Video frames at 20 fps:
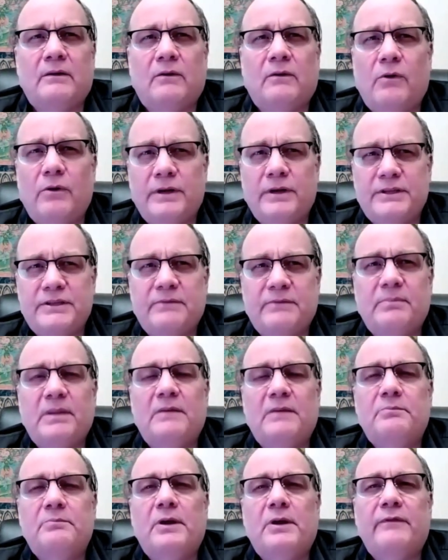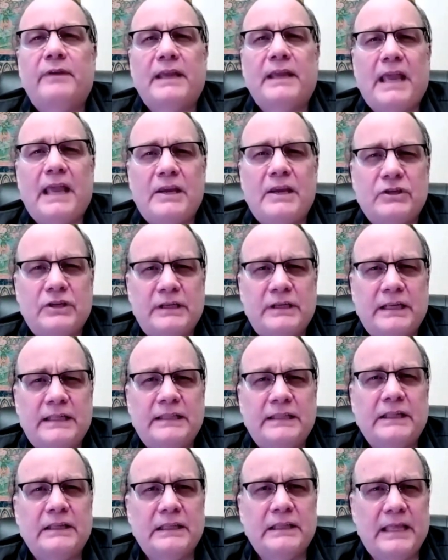organs of blood purification
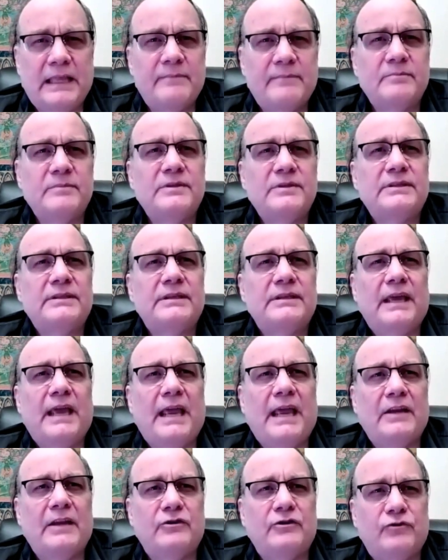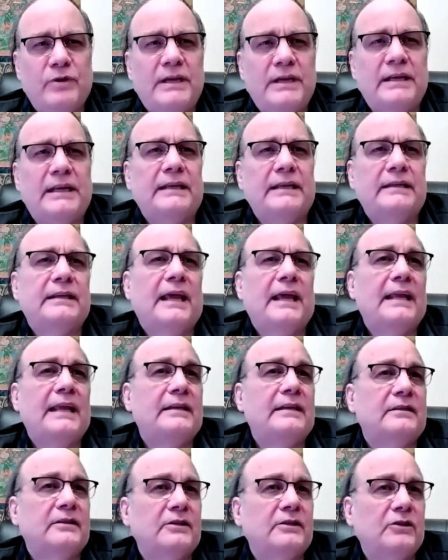in the limbs and treat it.
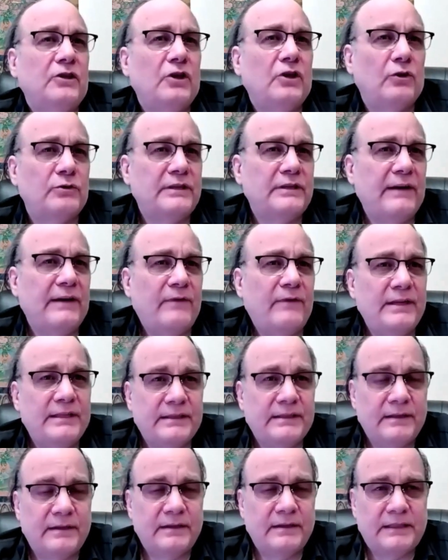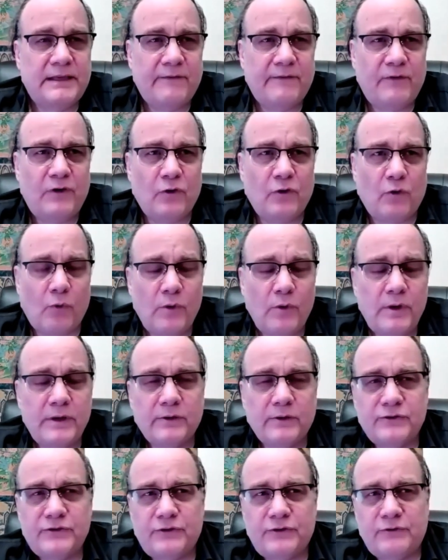And you know, different different
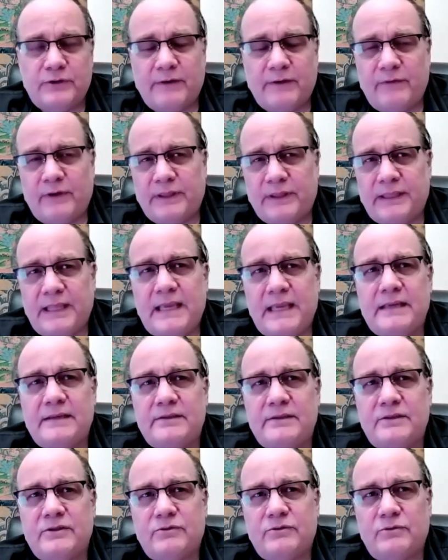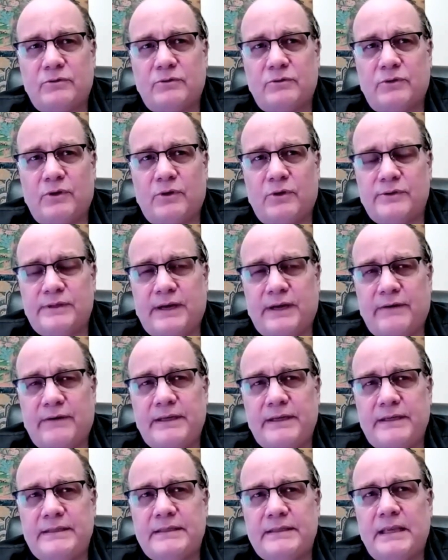oils do different things through those
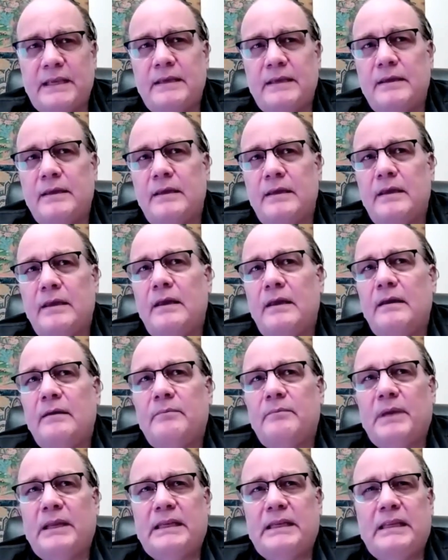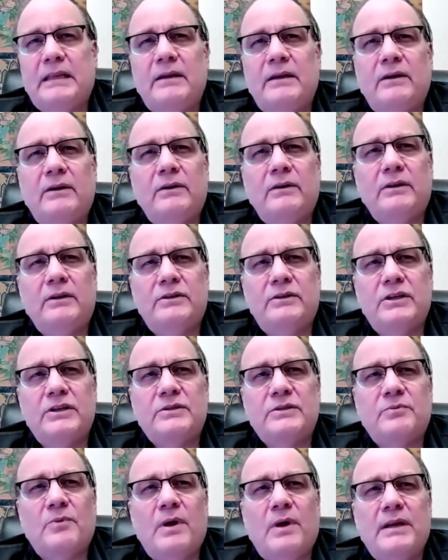areas. But here you
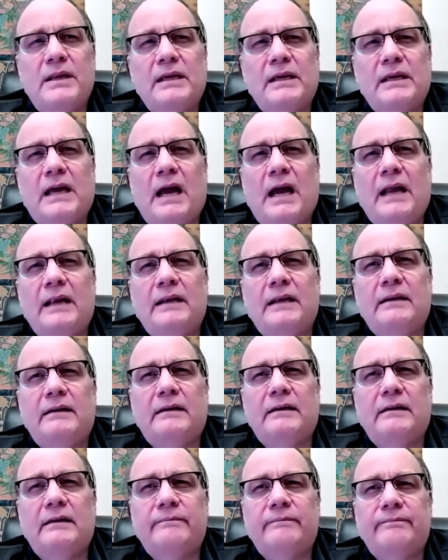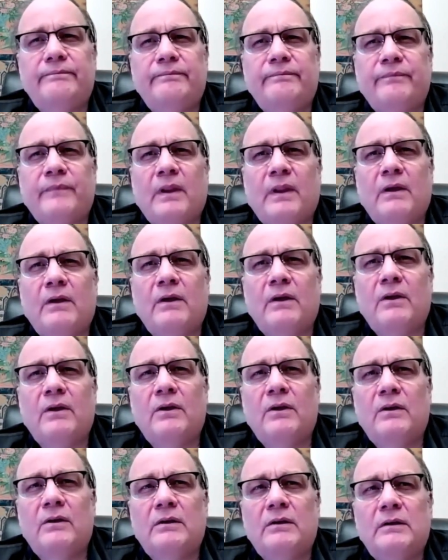just want to kind of
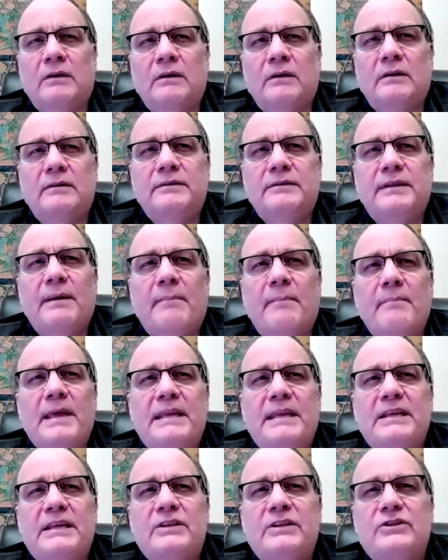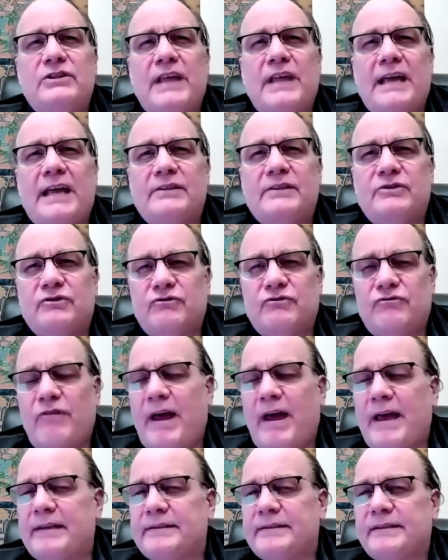diminish that
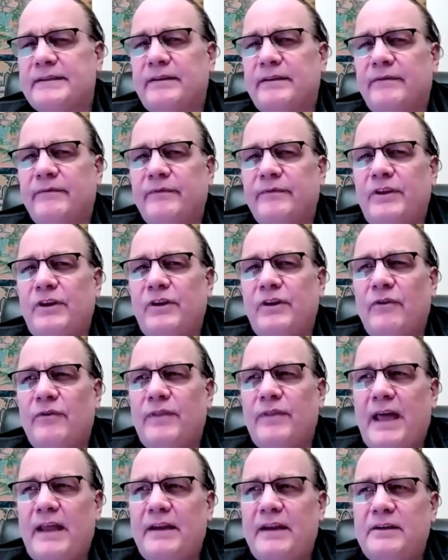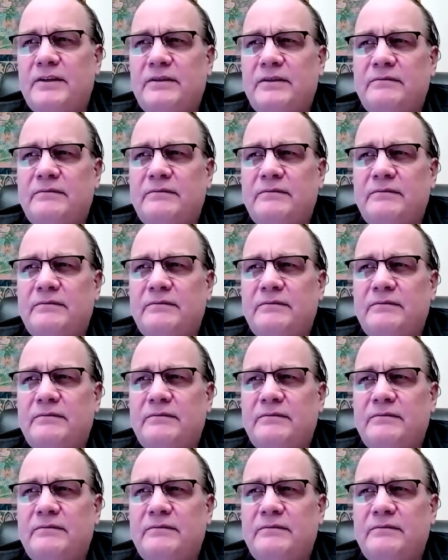stress, you know, that